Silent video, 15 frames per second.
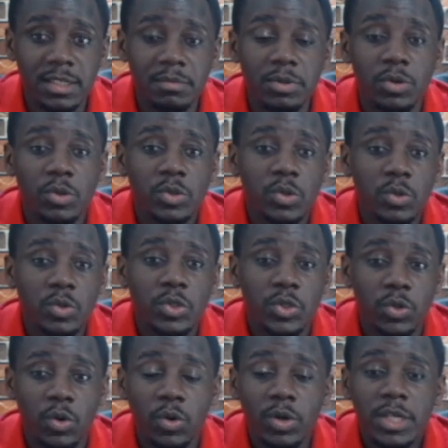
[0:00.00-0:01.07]
Because Luke
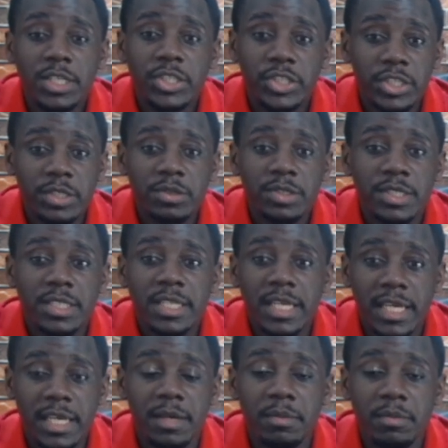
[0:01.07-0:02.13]
Shaw shields
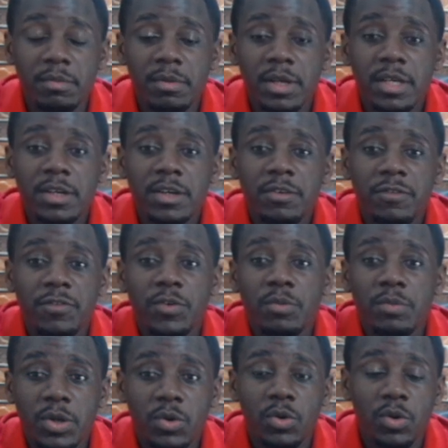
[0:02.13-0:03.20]
him from
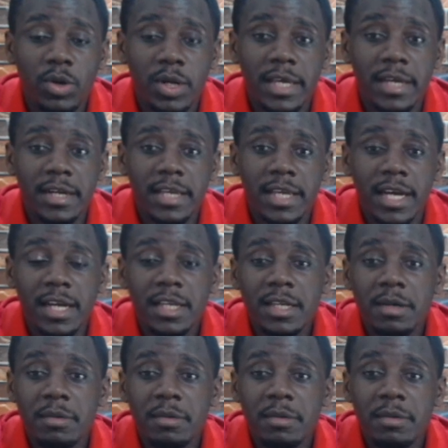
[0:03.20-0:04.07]
the goal area,